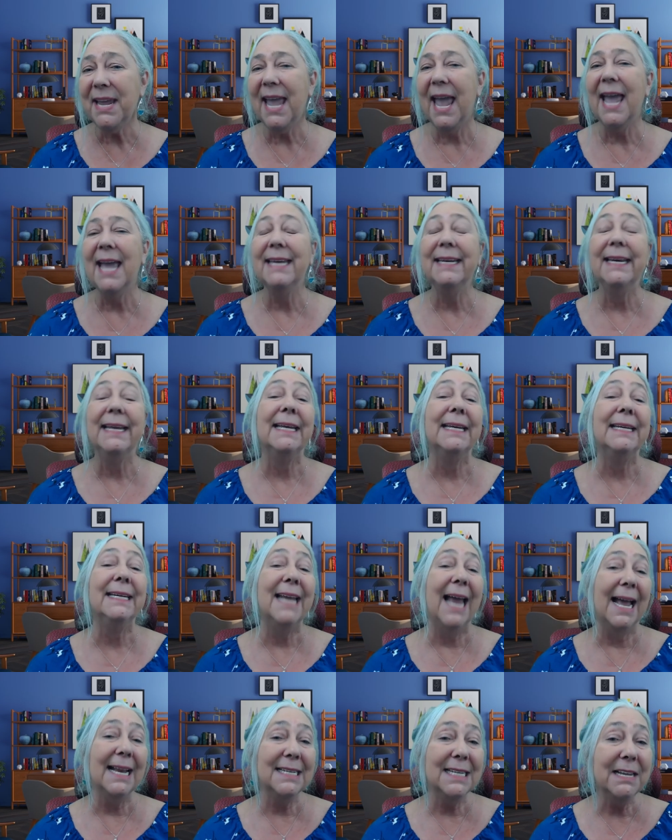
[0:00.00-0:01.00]
began
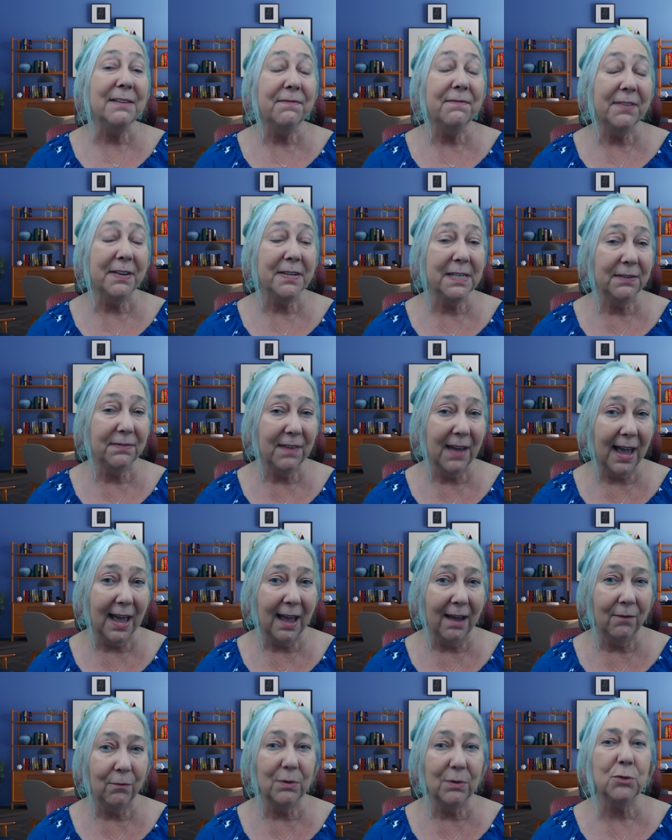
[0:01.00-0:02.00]
in
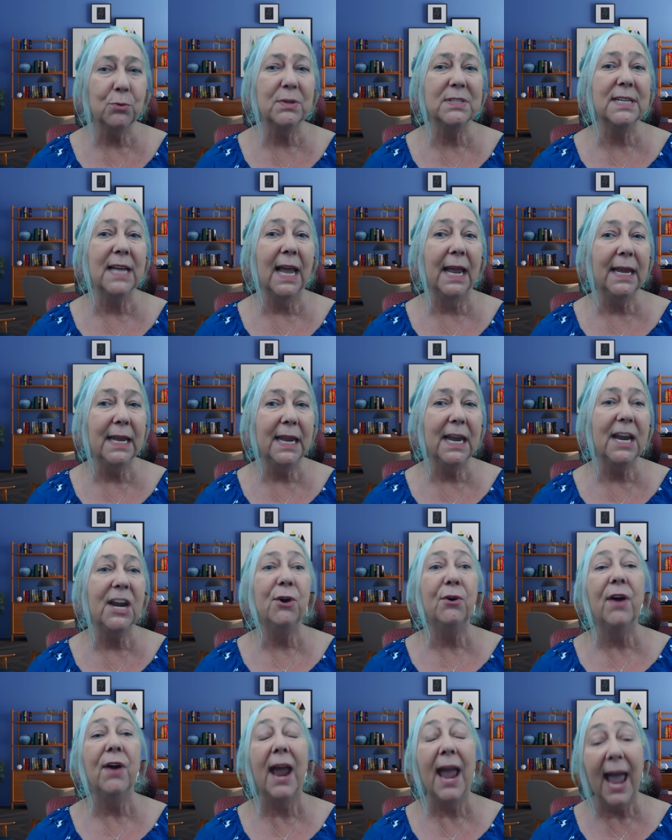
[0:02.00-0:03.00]
1955, which was a
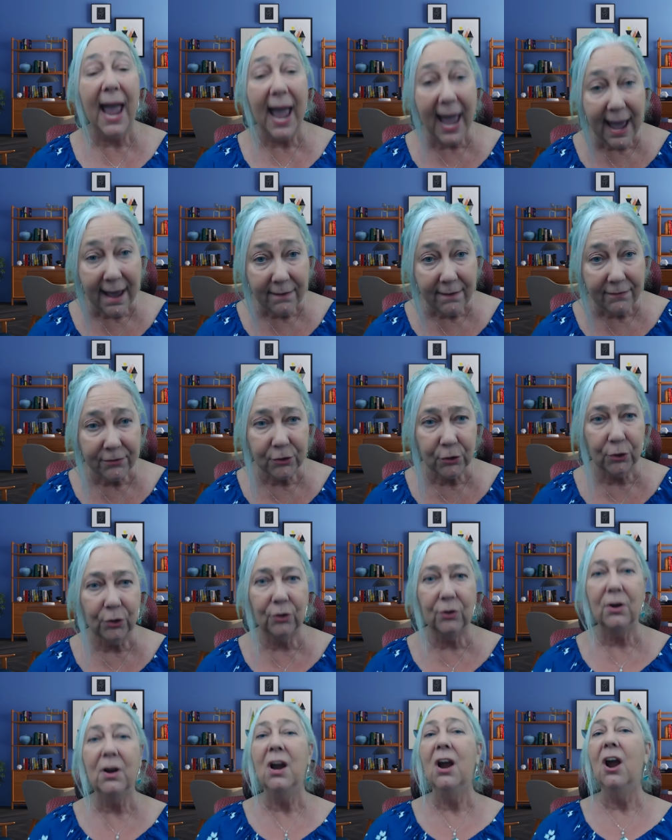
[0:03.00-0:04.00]
year
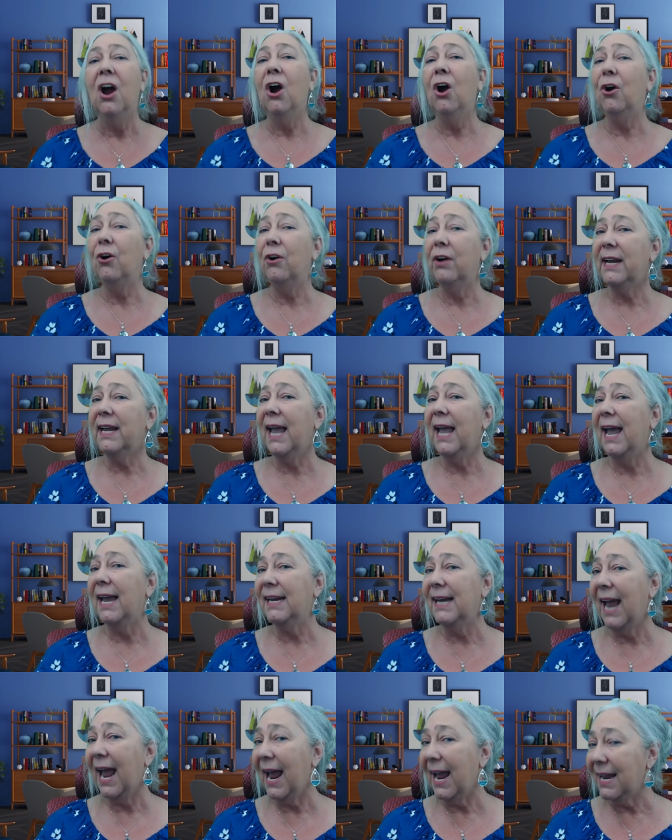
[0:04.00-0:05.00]
after
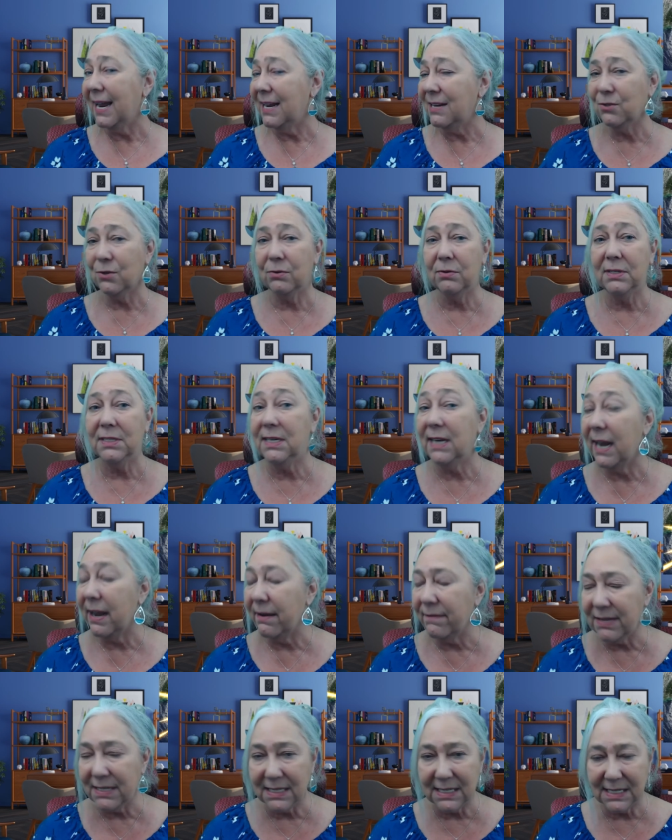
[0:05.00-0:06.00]
Hurricane Hazel
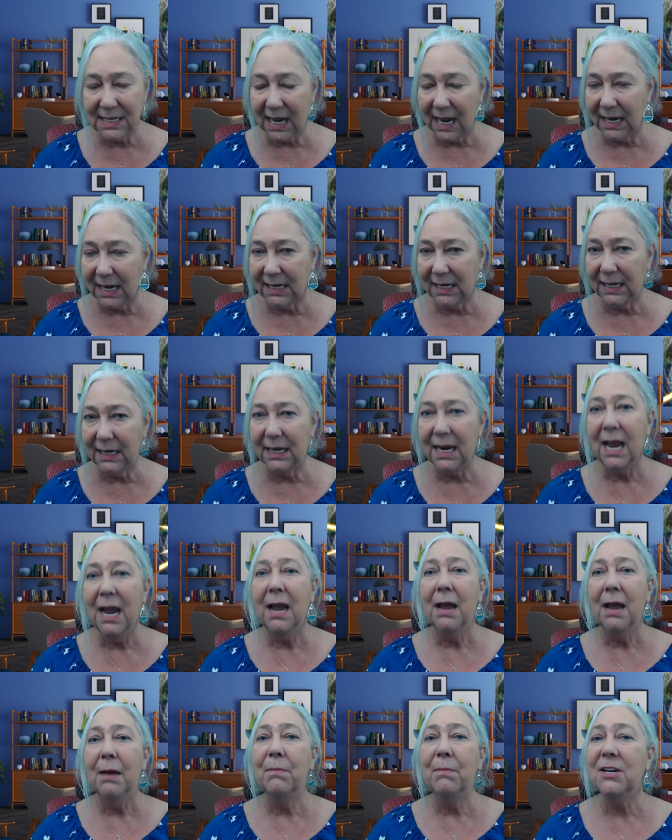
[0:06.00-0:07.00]
devastated
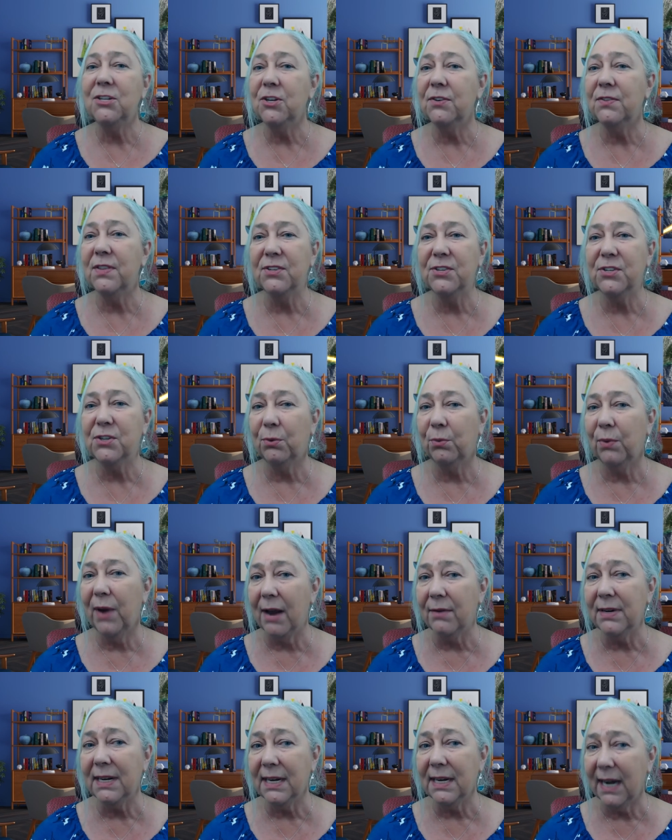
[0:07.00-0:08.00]
much of the
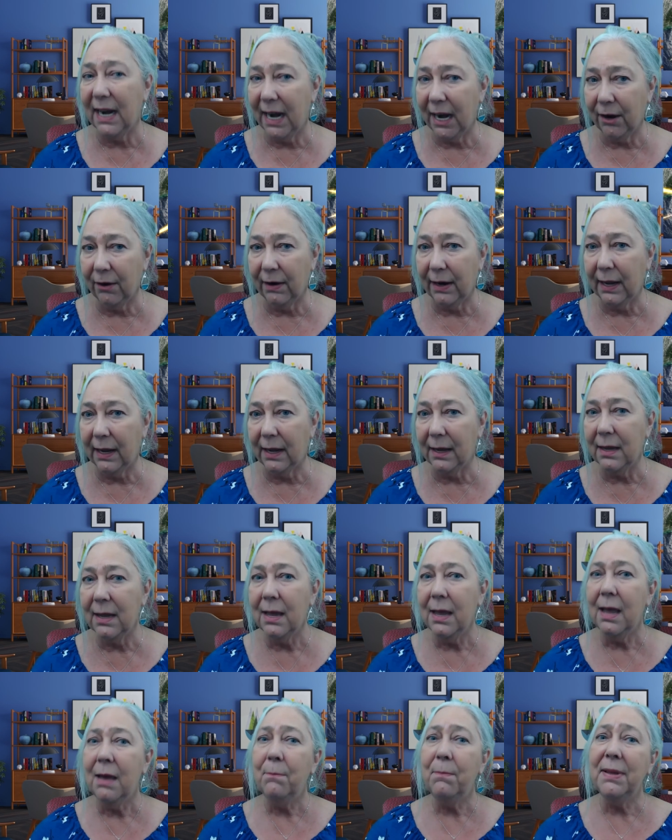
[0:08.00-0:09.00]
surrounding area,
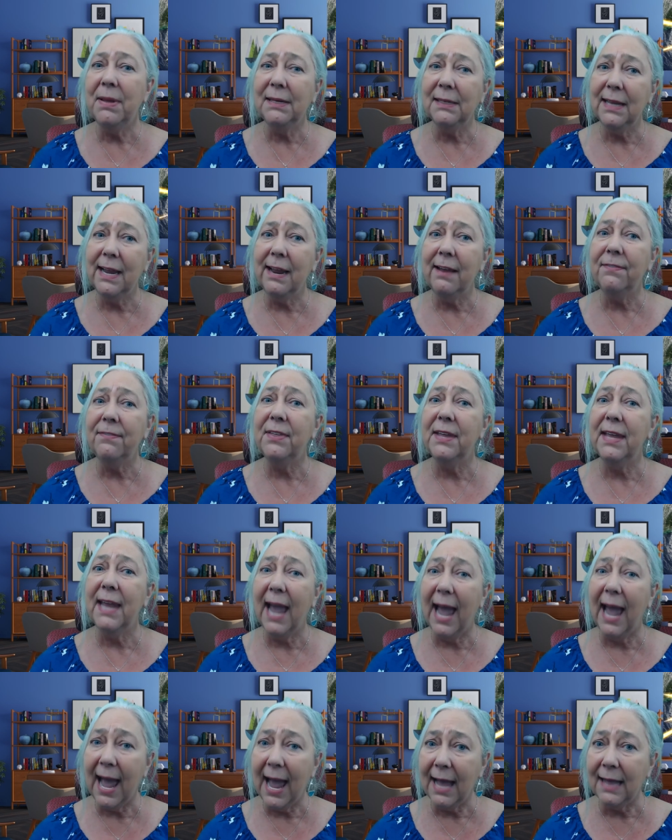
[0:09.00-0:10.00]
but left
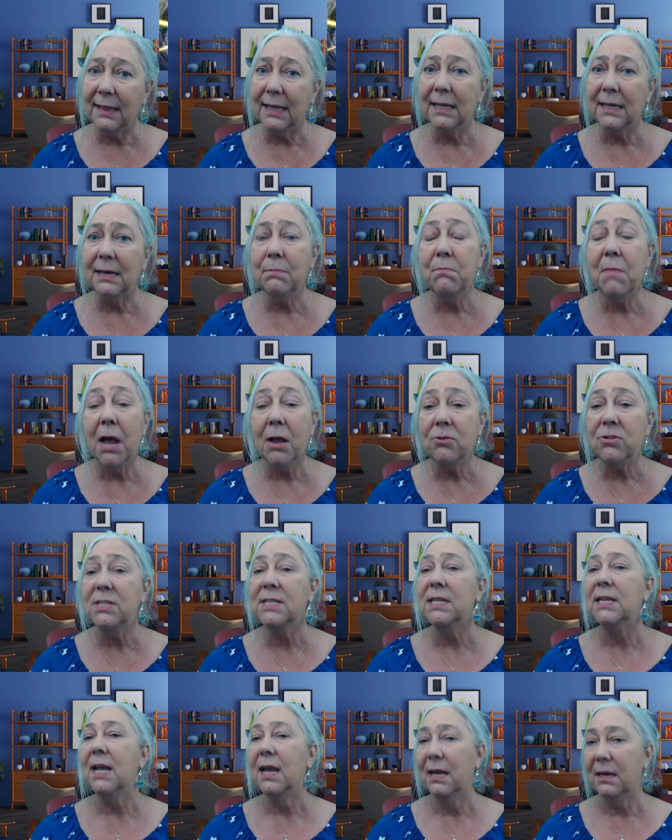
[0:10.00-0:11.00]
the island
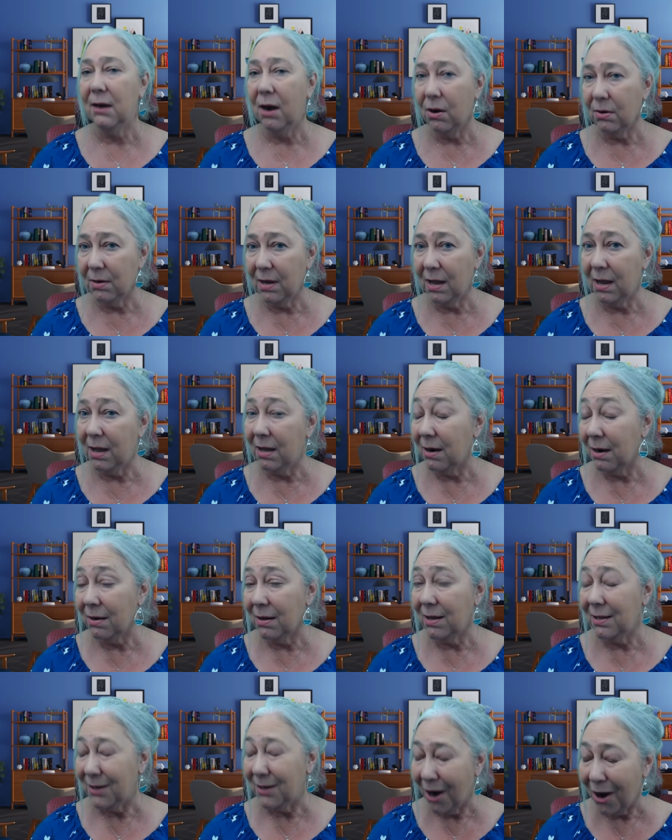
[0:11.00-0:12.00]
mostly un- un-
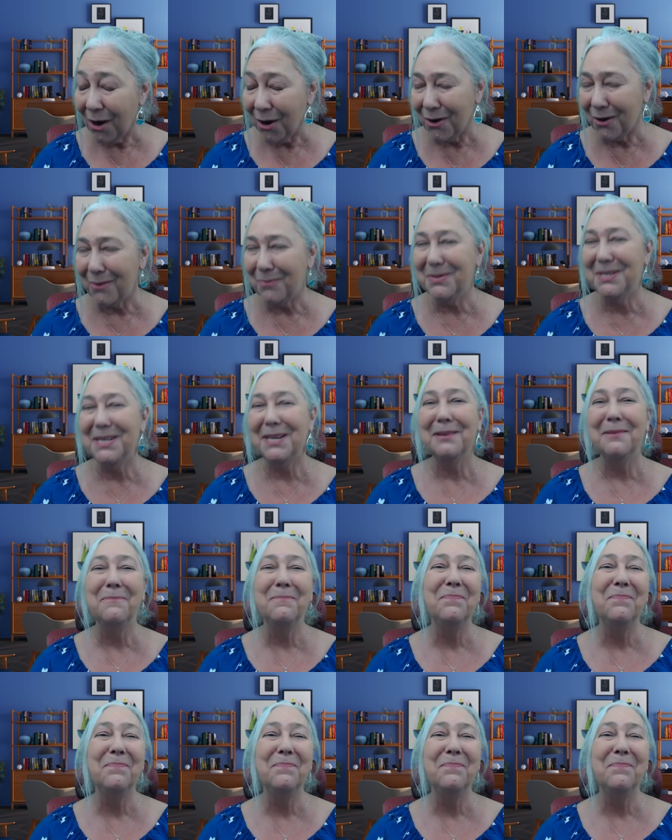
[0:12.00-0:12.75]
unharmed.